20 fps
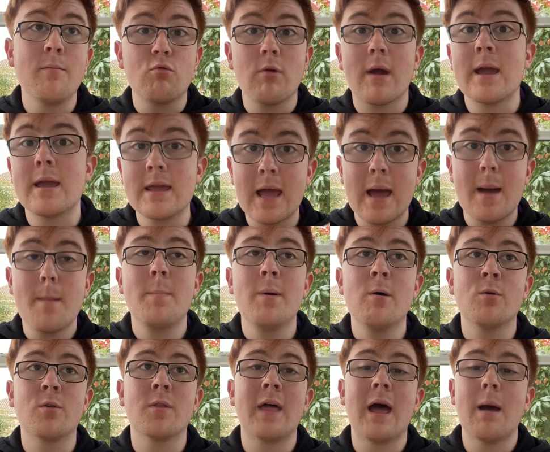great, yep,
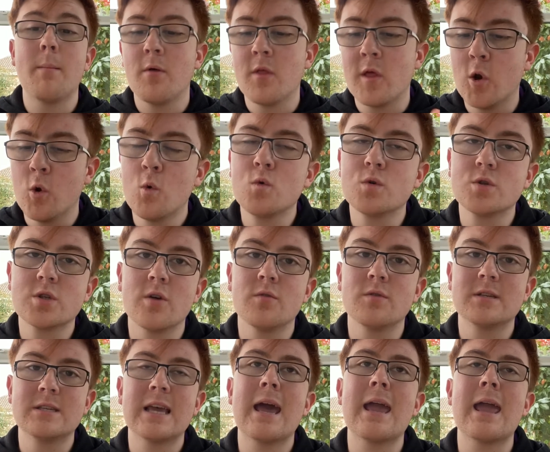build on that, but they'll also
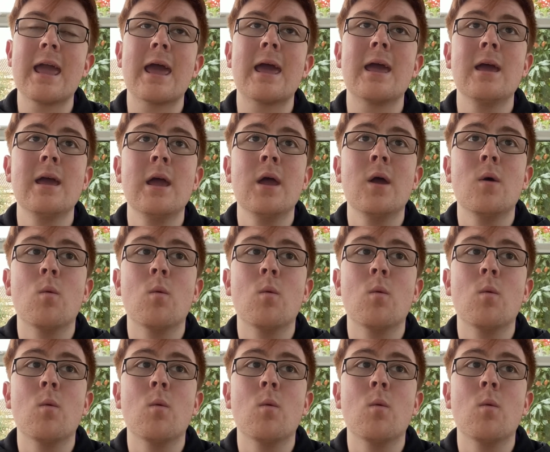say it